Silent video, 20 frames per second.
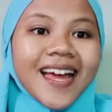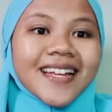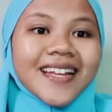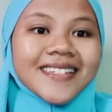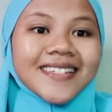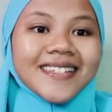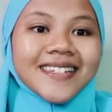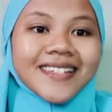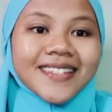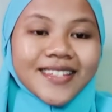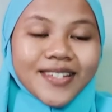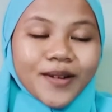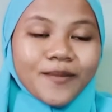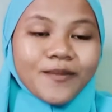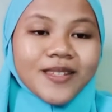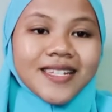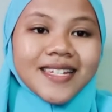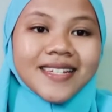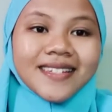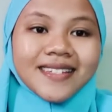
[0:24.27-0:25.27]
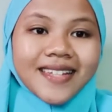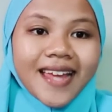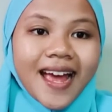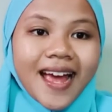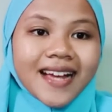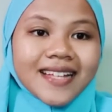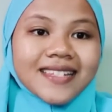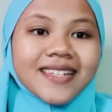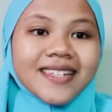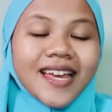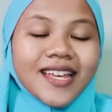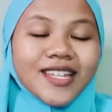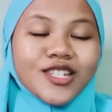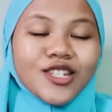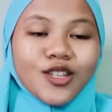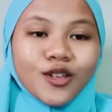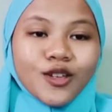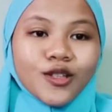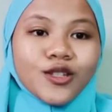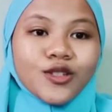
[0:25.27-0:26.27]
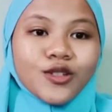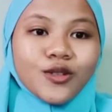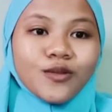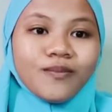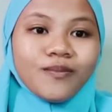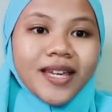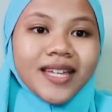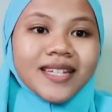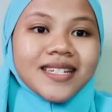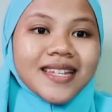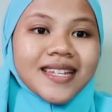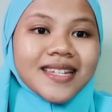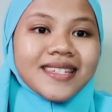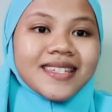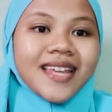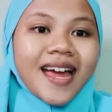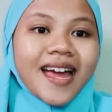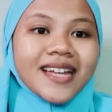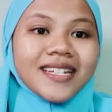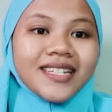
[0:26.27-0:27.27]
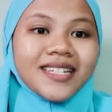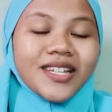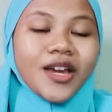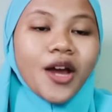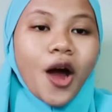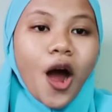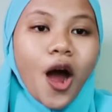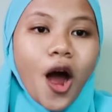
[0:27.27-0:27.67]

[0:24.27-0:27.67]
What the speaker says: The term syntax is used to mean the study